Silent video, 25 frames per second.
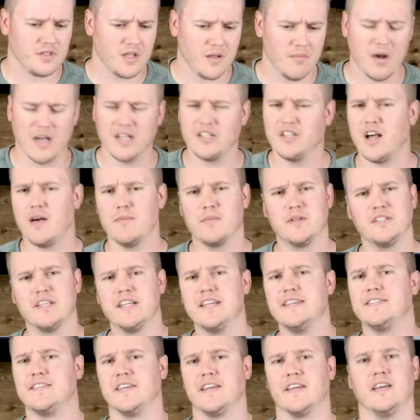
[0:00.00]
My job is
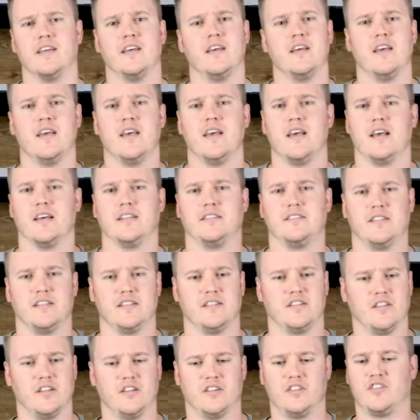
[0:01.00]
easy.
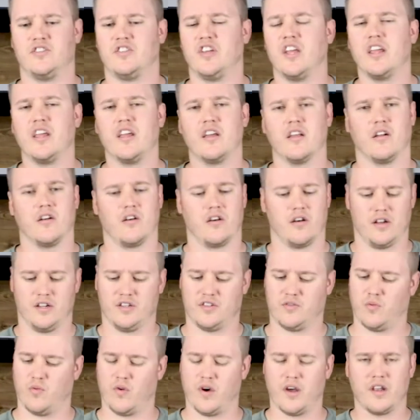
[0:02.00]
It's singular.
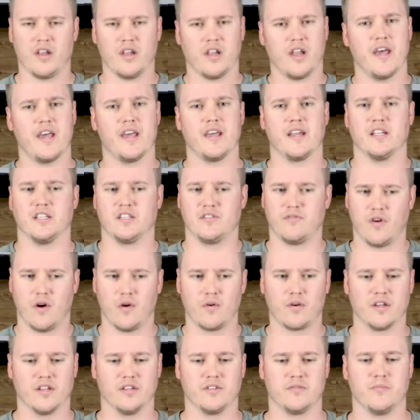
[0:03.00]
It's one lane. It's
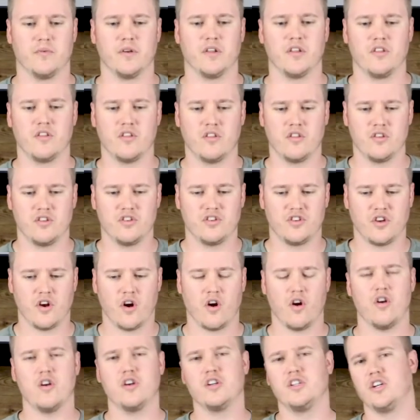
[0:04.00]
focused. But
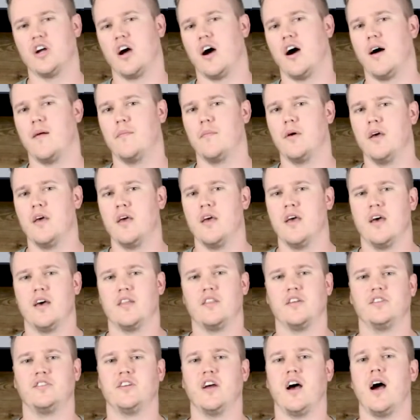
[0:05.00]
her job
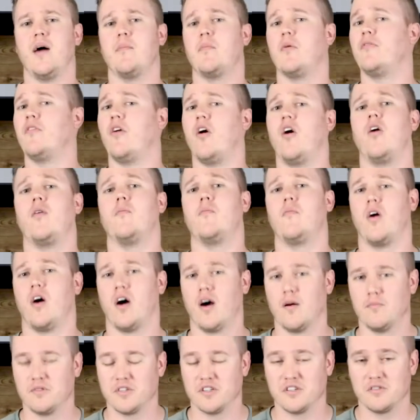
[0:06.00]
and the job of all
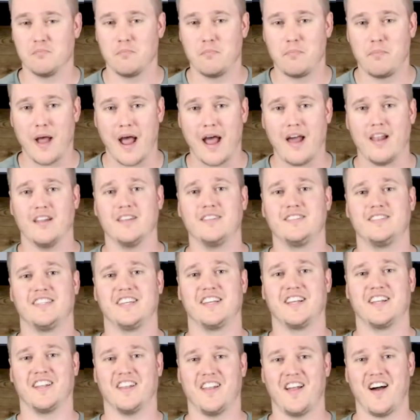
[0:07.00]
moms is
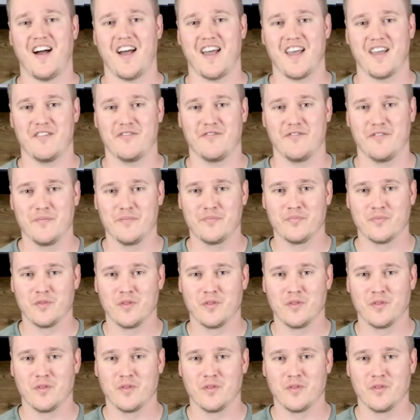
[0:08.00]
balancing life